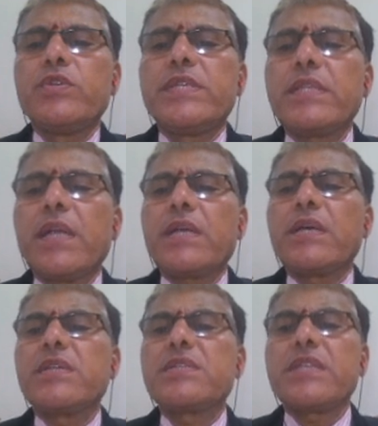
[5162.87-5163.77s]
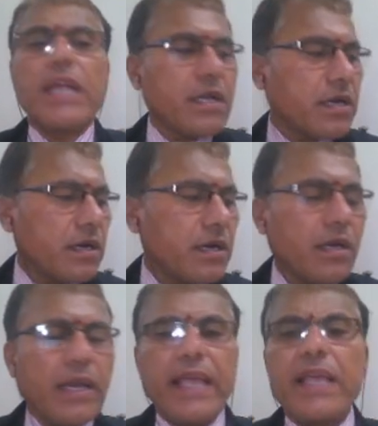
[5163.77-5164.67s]
using that
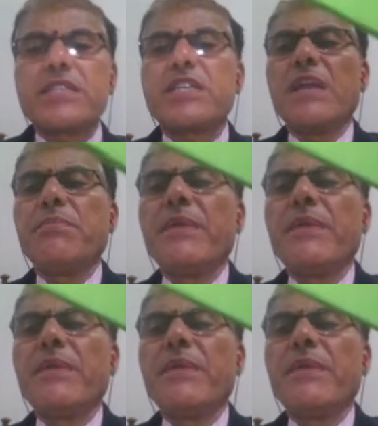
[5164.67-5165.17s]
like a straight